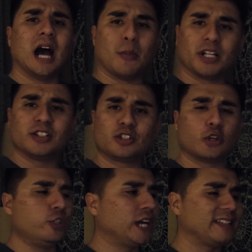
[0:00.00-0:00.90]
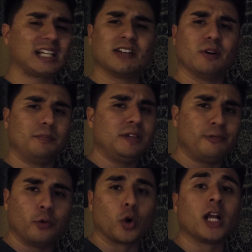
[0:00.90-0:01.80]
I wanted to show you guys kind of a
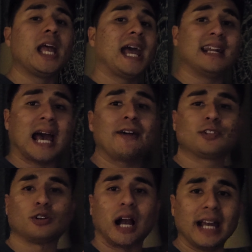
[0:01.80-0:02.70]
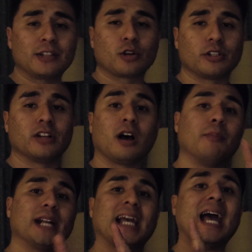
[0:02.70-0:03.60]
before and after I turn it on.
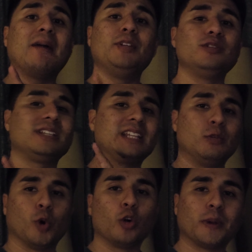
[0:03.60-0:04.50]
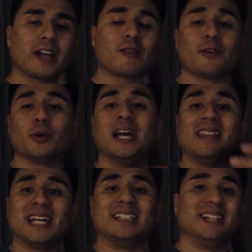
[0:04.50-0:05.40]
But I am using the Rode microphone
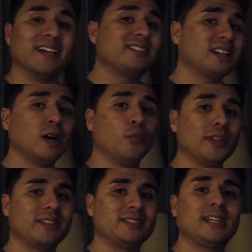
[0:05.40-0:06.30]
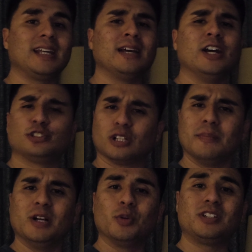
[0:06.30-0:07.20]
that does come with this kit. So let
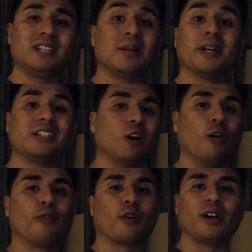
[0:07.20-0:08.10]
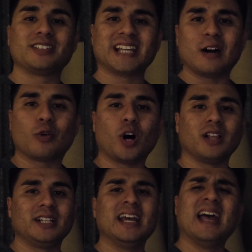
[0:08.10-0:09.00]
me know what you think about the overall sound
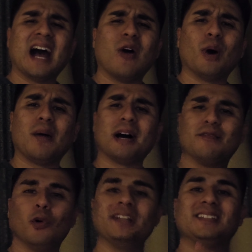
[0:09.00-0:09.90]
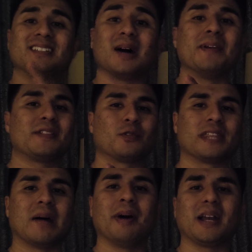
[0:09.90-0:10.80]
quality, how well my voice is coming through
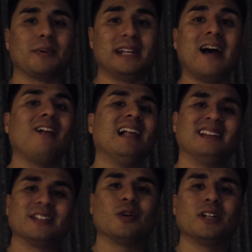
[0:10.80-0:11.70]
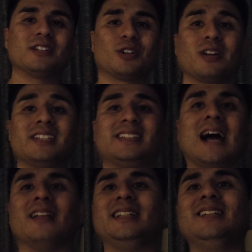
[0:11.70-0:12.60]
that mic. But now, let's go ahead and turn on this
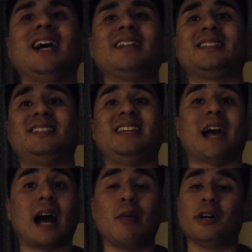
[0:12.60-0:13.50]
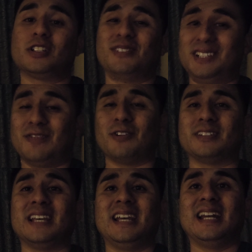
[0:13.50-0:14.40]
LED light to see how much of a
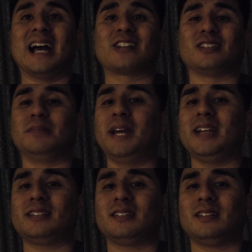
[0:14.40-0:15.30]
difference it actually makes.